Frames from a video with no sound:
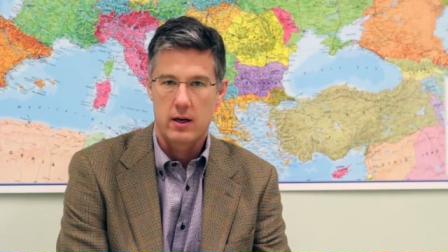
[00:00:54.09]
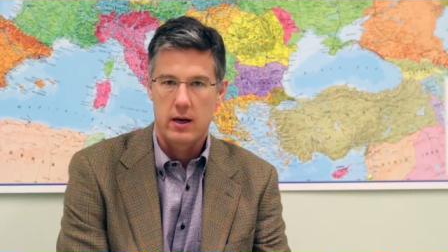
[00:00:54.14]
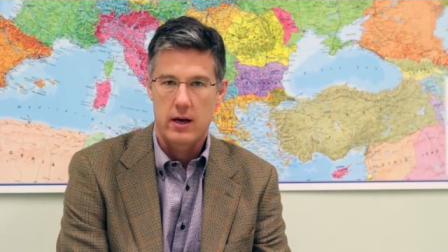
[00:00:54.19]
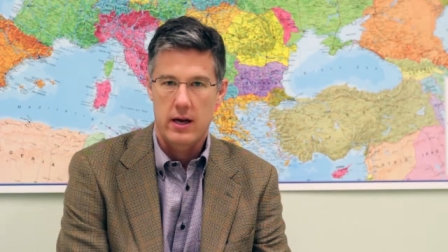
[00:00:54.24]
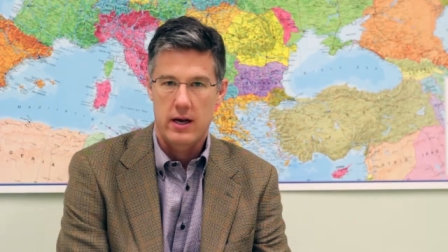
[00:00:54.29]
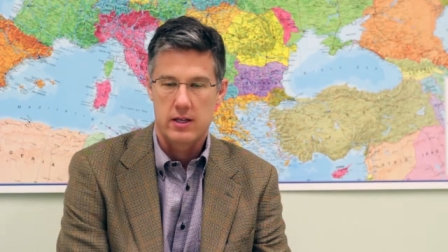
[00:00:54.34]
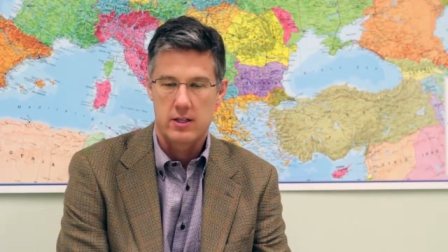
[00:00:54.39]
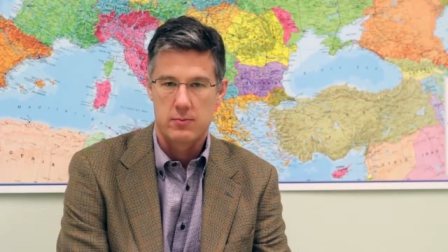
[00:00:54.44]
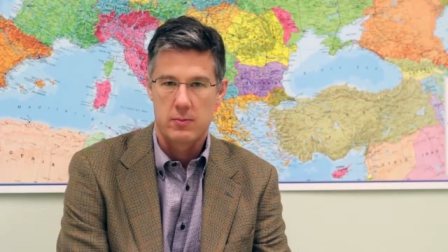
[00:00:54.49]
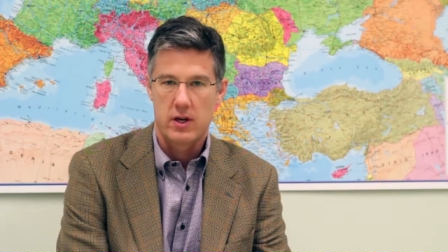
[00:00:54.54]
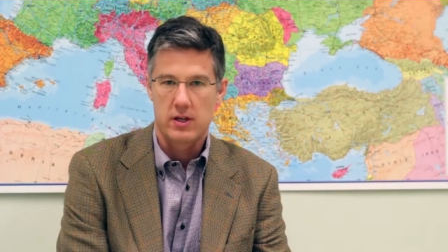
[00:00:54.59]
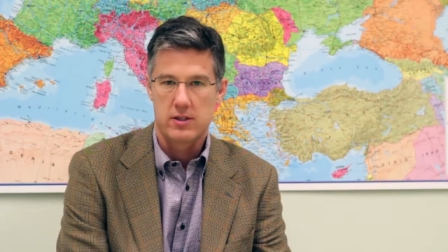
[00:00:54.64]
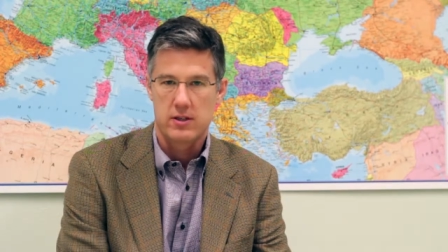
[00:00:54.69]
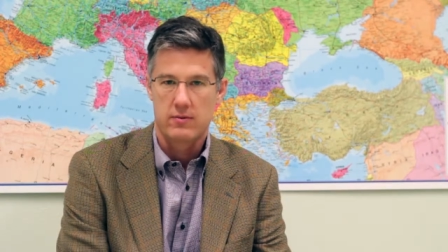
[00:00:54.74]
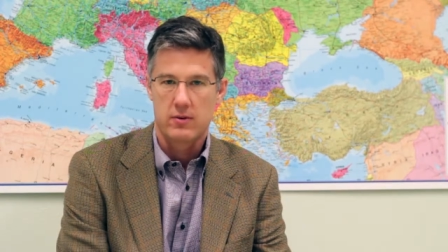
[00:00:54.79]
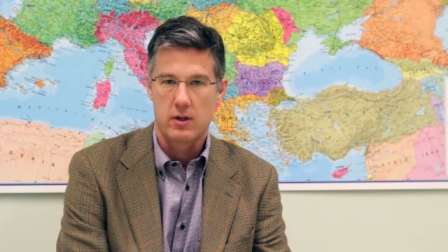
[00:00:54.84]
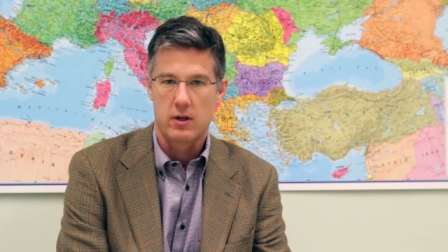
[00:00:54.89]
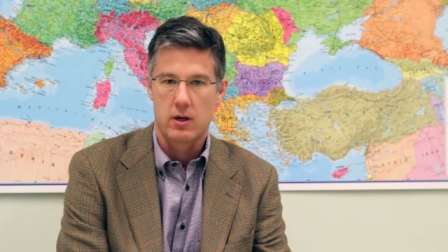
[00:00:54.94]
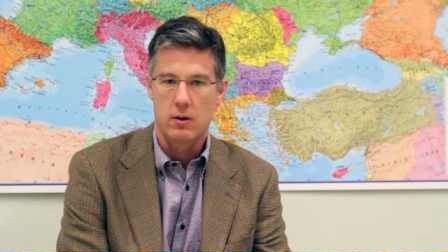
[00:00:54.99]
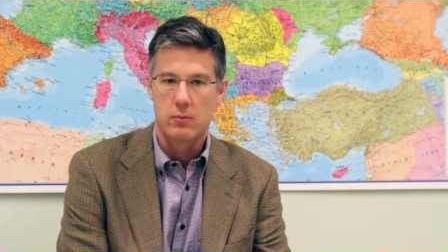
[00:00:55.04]
aspects of
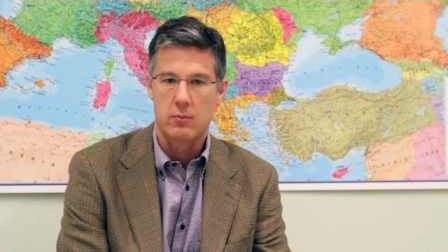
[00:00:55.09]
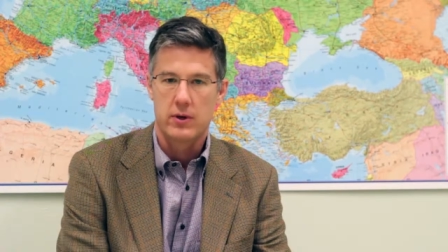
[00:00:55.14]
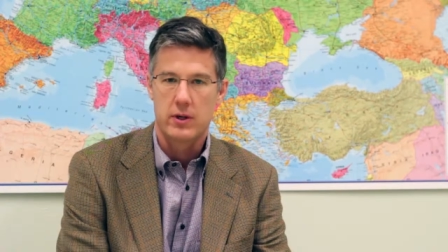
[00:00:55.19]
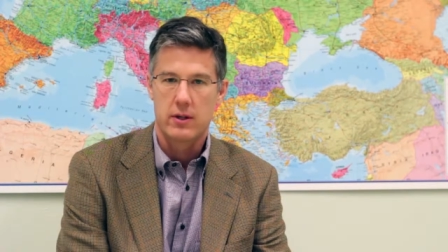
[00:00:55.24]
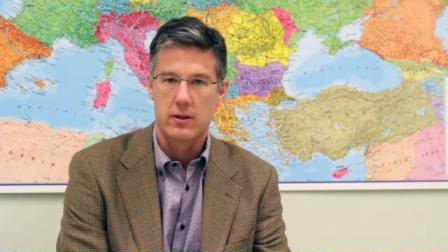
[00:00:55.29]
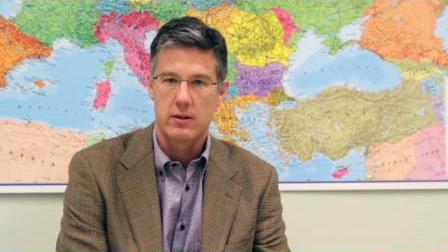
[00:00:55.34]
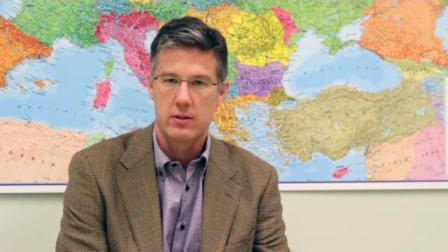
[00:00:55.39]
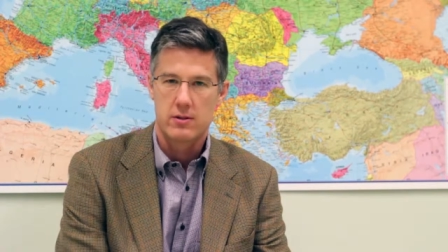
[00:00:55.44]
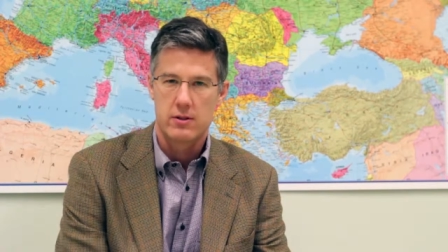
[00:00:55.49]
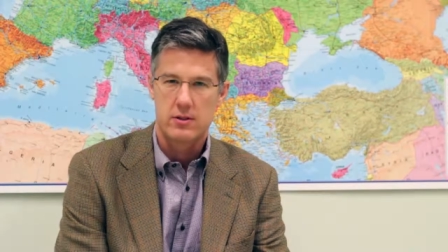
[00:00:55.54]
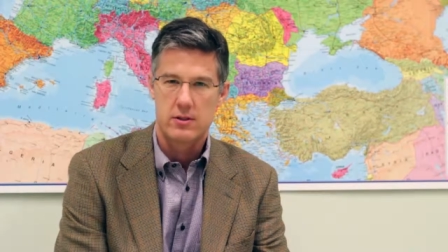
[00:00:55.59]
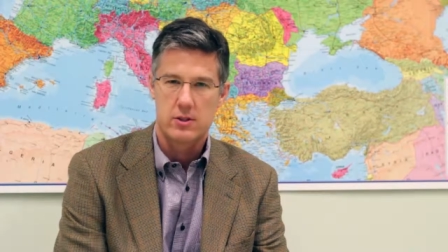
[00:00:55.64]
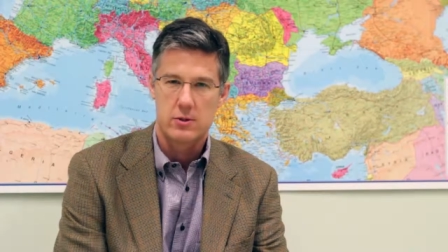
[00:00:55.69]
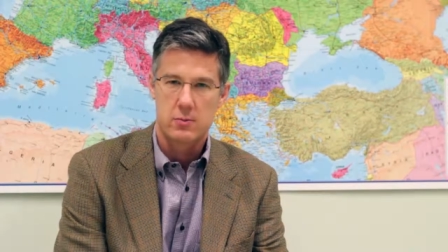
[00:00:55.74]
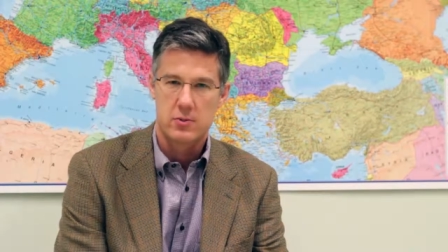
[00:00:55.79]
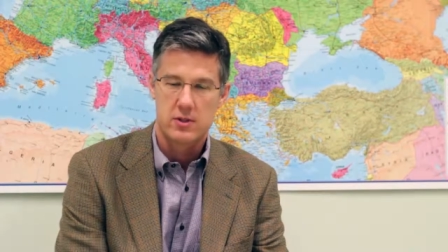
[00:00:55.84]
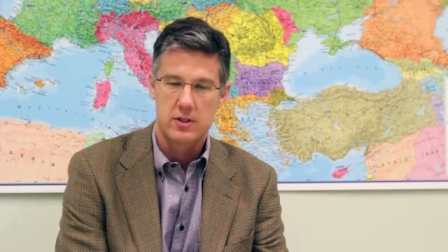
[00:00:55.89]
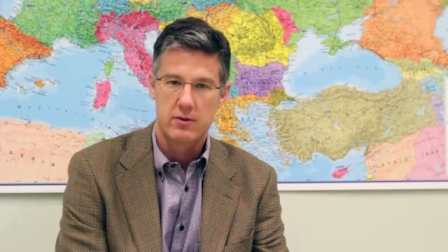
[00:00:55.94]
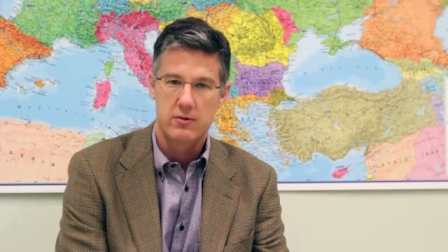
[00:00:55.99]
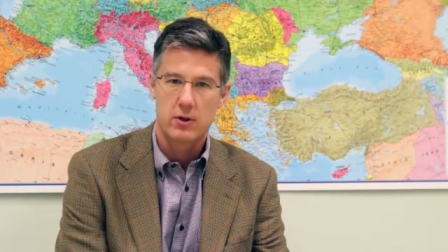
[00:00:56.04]
a company. This is a
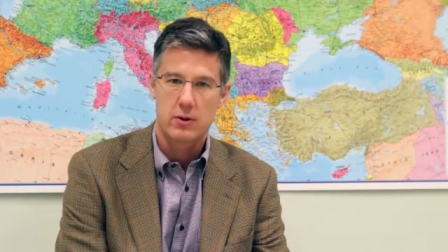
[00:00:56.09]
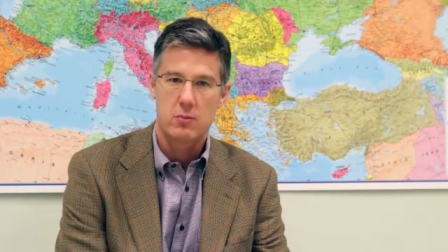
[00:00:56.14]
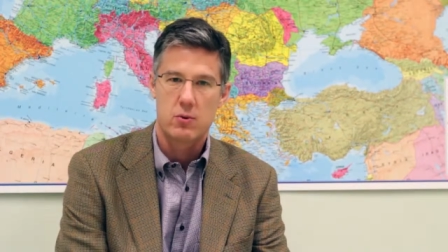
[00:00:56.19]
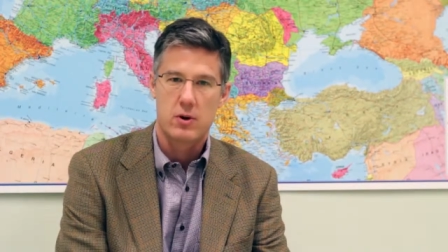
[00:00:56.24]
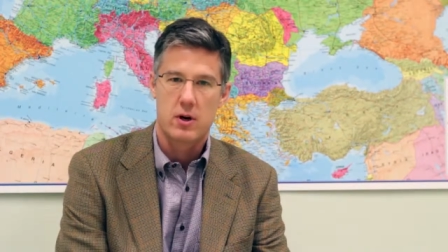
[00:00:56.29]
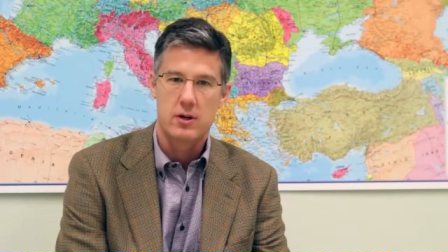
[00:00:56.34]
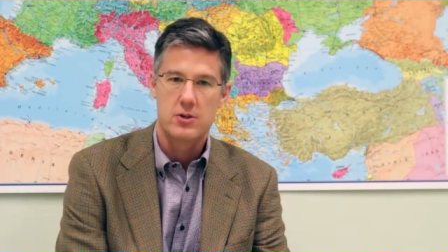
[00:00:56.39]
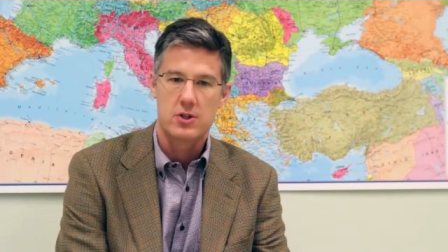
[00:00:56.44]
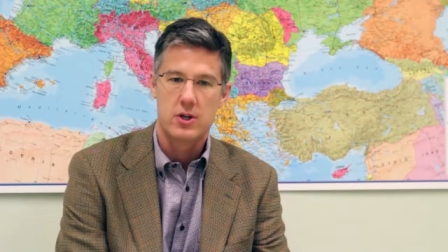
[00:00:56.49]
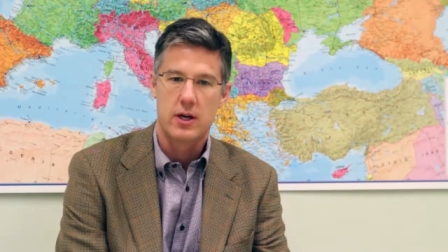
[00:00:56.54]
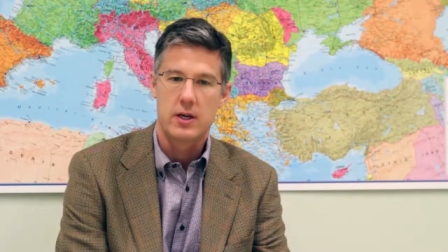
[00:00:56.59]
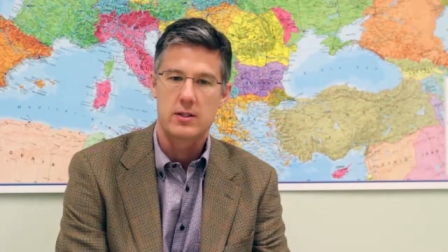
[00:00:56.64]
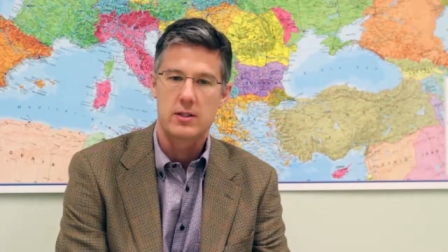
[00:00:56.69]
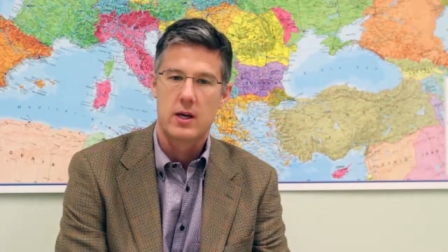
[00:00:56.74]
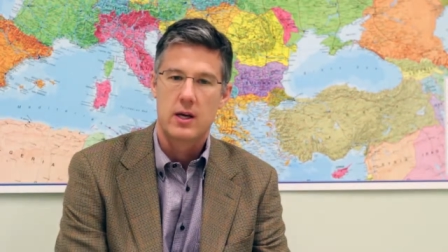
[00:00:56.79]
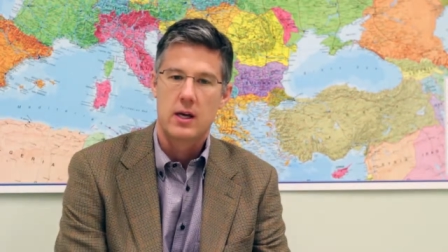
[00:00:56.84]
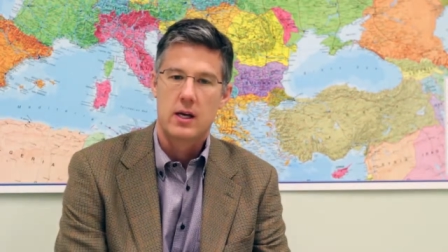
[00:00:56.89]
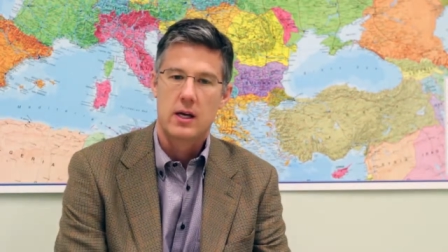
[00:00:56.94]
specific project.